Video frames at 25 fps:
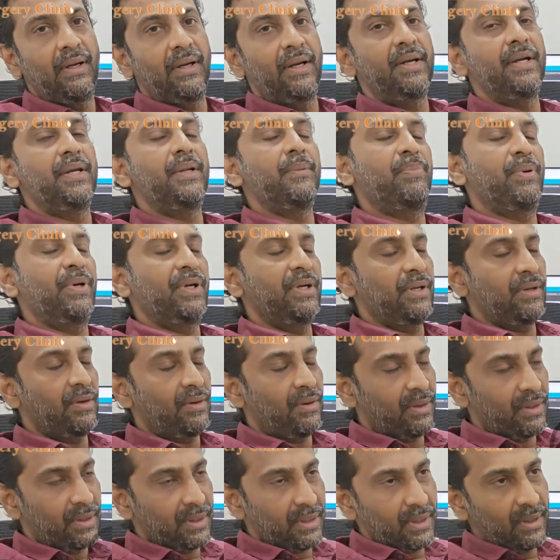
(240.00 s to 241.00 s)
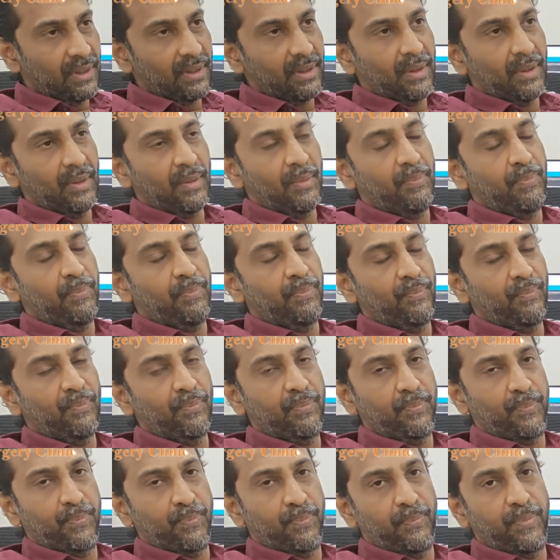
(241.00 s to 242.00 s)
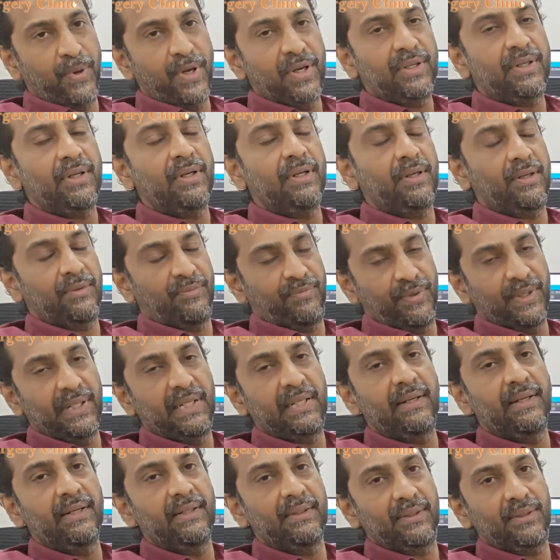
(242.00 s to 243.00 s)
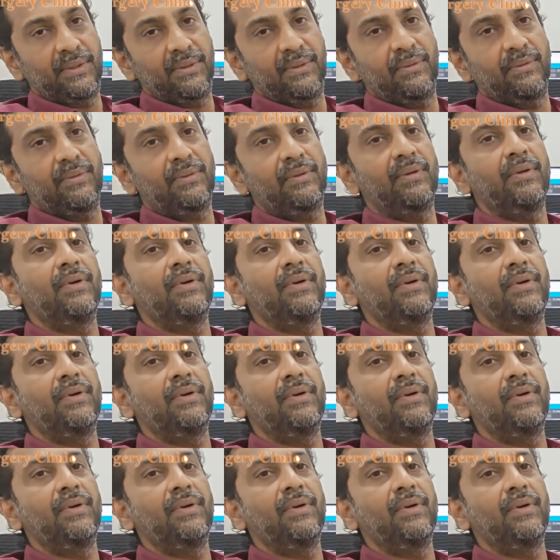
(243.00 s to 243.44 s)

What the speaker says: and depending on the patient fitness,